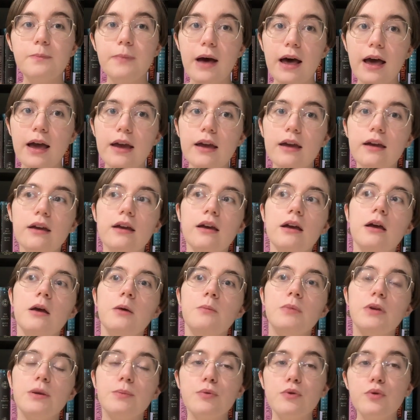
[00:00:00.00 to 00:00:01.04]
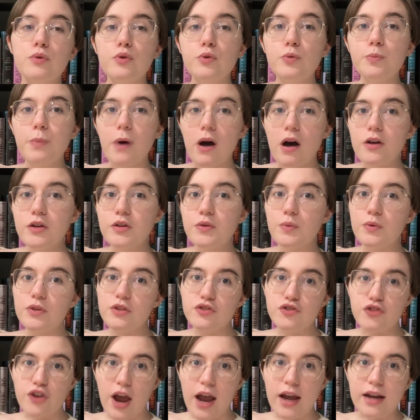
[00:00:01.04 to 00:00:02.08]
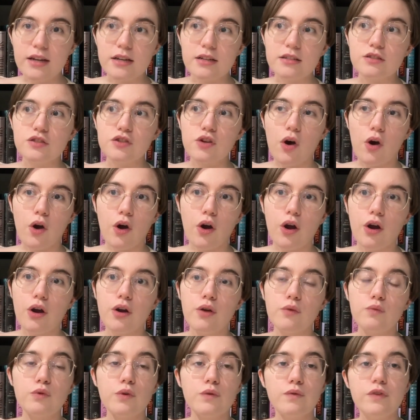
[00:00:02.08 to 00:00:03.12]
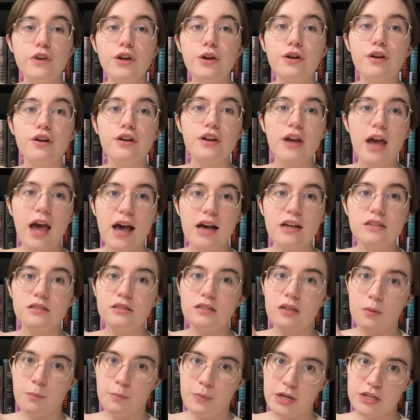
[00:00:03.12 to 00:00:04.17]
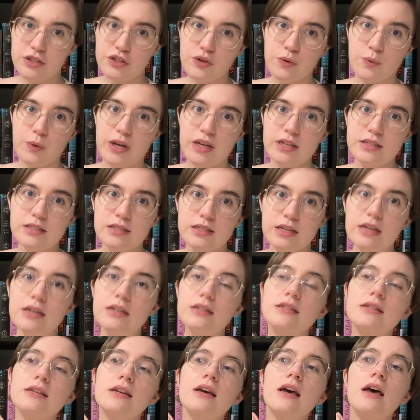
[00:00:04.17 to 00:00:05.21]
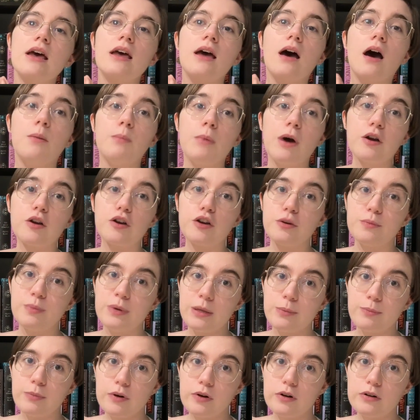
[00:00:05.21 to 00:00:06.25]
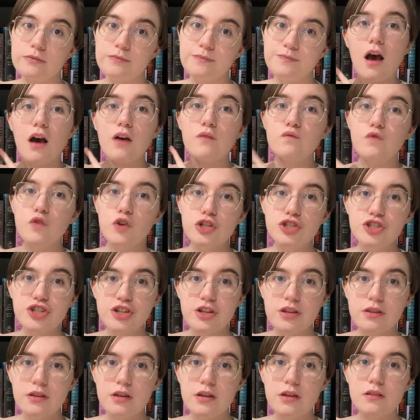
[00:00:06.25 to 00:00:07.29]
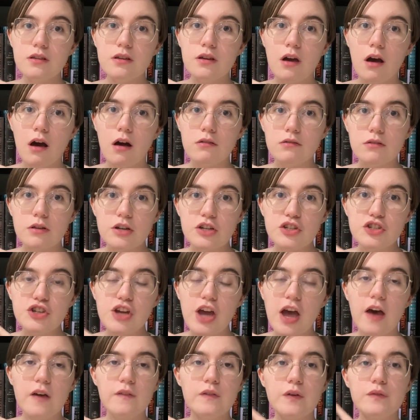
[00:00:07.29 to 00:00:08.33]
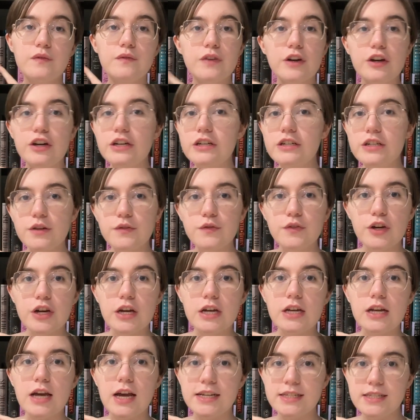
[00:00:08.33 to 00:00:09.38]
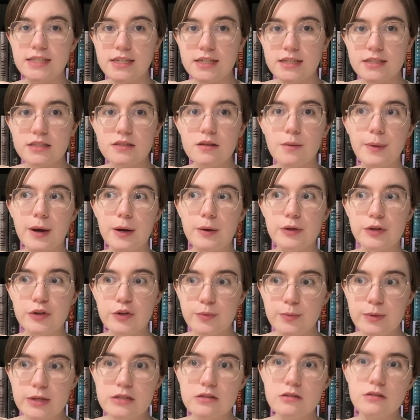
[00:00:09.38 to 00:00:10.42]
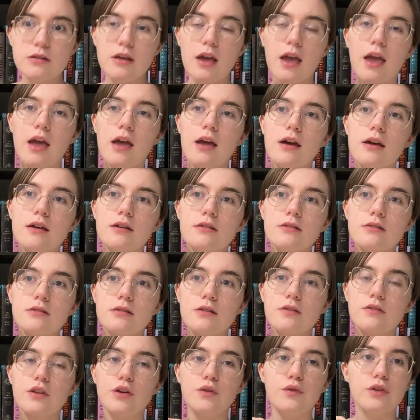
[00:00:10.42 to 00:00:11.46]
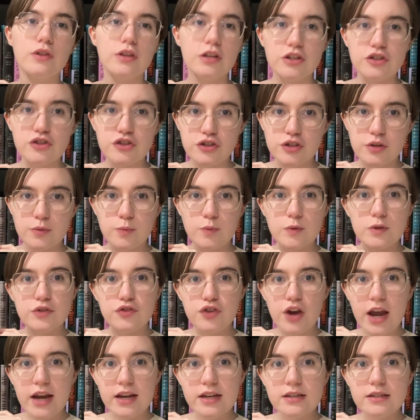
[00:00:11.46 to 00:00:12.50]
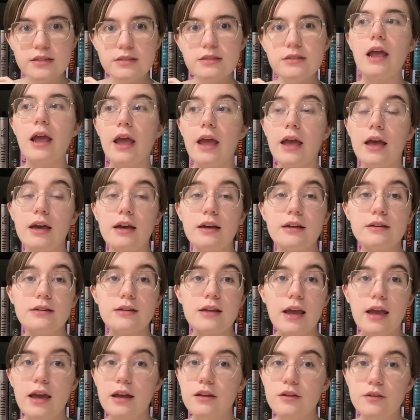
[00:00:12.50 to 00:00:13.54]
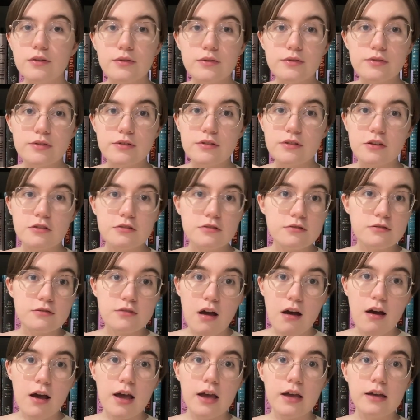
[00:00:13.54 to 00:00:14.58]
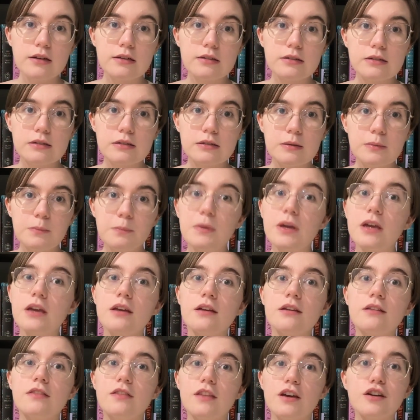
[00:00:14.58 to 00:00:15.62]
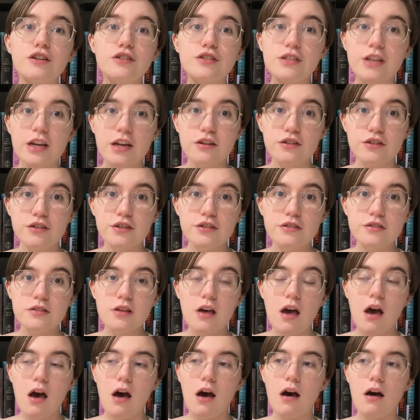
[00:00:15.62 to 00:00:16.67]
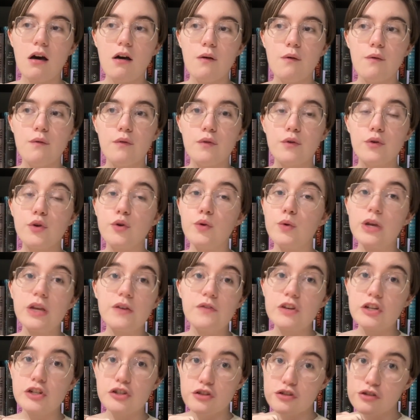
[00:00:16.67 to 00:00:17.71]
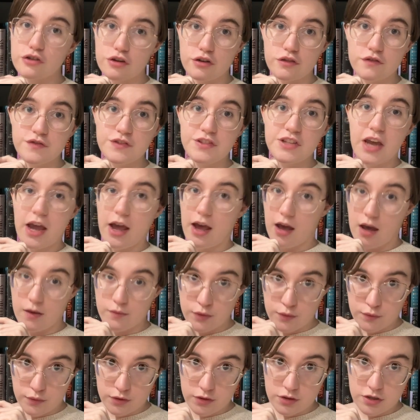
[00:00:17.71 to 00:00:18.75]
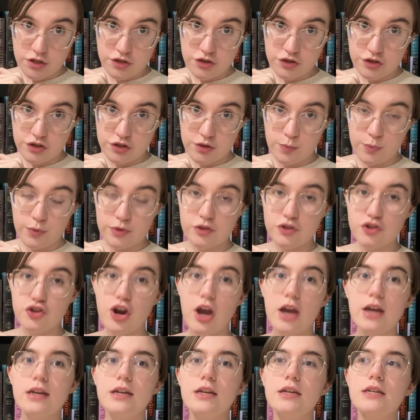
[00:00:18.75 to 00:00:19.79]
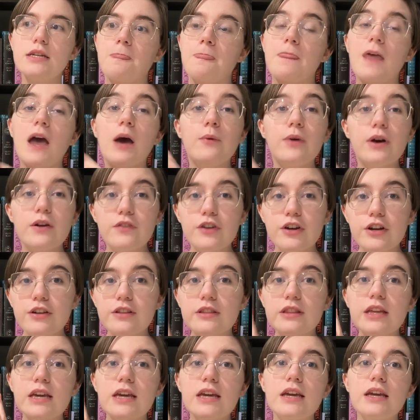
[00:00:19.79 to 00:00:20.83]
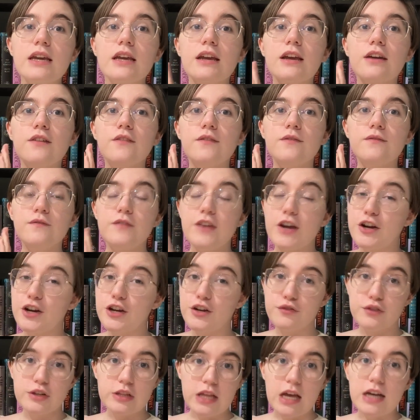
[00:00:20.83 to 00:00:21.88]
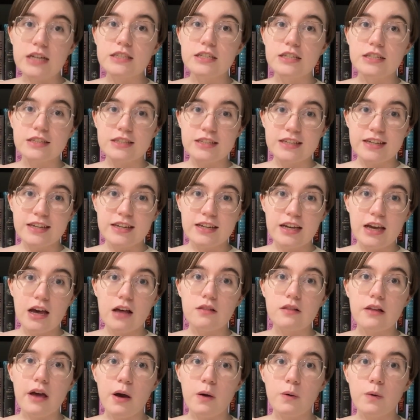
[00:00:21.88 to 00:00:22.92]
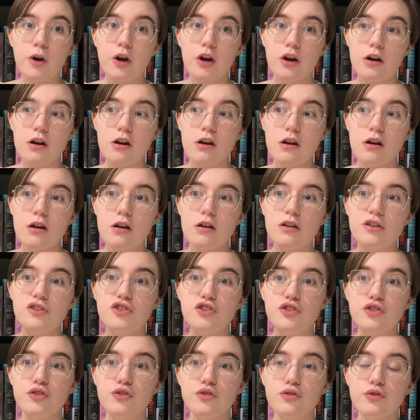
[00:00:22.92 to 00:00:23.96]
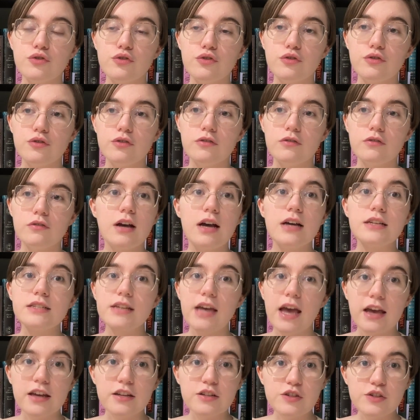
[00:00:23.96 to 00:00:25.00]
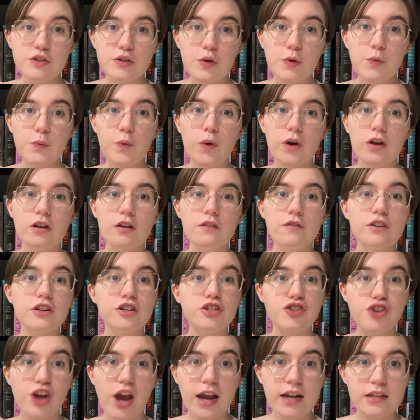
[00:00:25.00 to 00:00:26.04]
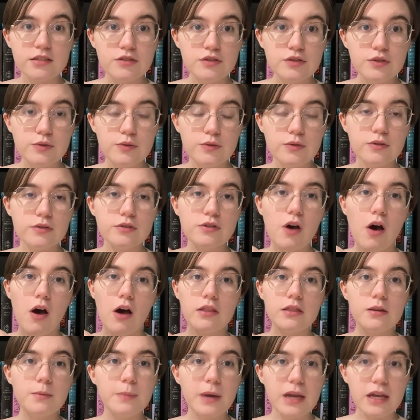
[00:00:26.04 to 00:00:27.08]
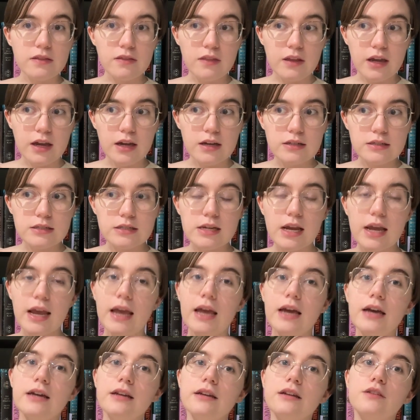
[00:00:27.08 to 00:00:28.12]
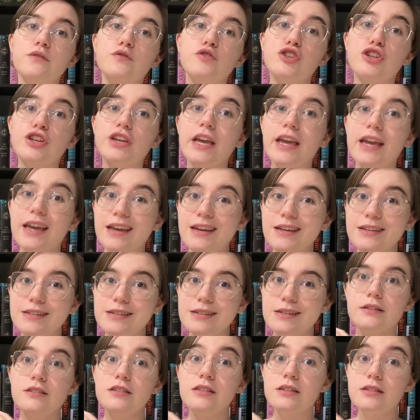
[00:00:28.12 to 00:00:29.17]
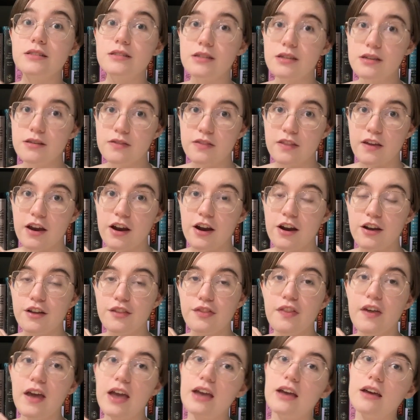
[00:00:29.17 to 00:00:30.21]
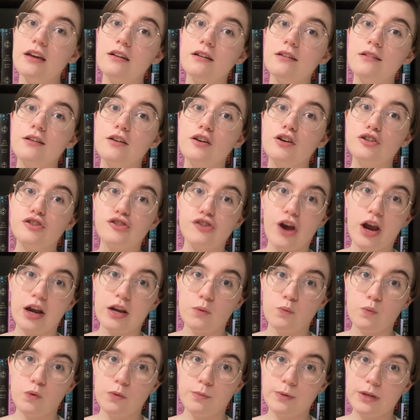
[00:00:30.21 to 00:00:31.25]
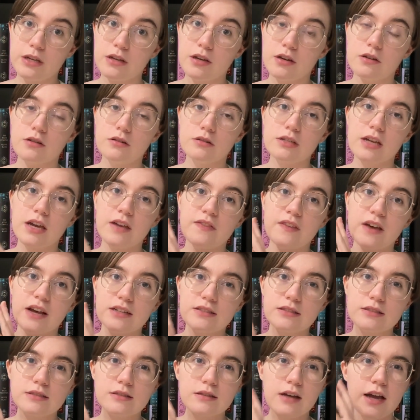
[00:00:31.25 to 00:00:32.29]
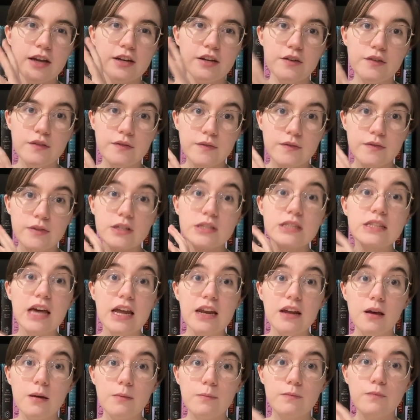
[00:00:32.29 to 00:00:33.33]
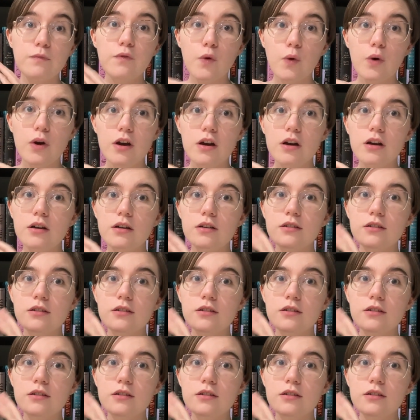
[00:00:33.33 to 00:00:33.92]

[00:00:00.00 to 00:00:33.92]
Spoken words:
but people who bond with dragons are revered as Nampeshawaythit among her people. Unfortunately, the English have very different ideas about humans and their relationship with dragons, and Anakuz does not meet their standards of who even deserves to have a relationship with a dragon. However, they very reluctantly allow her to attend one of their dragon schools on the mainland, and if she can't succeed there, then her dragon will be killed, and that's kind of the setup for